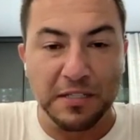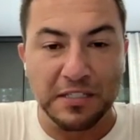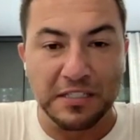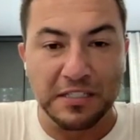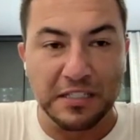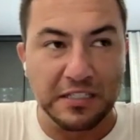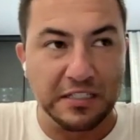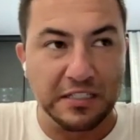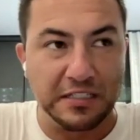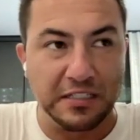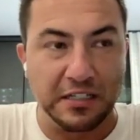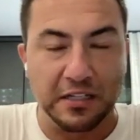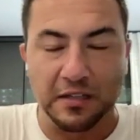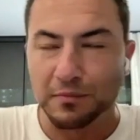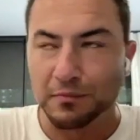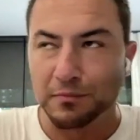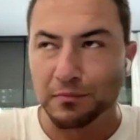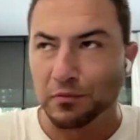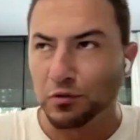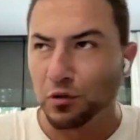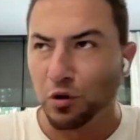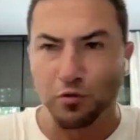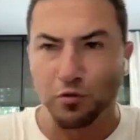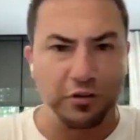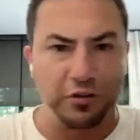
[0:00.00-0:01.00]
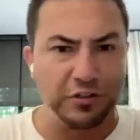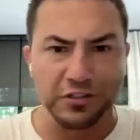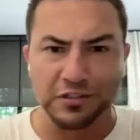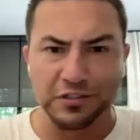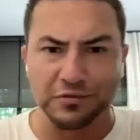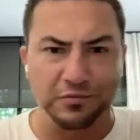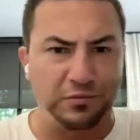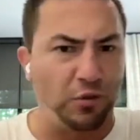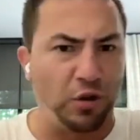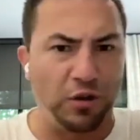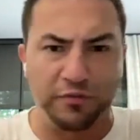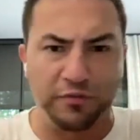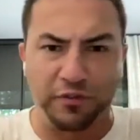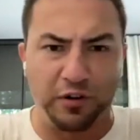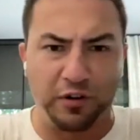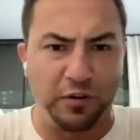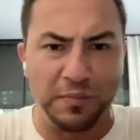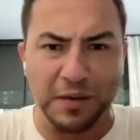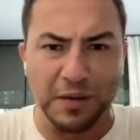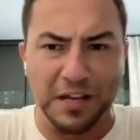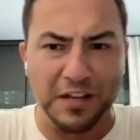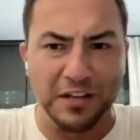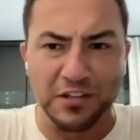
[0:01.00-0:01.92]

business, Laura's law firm,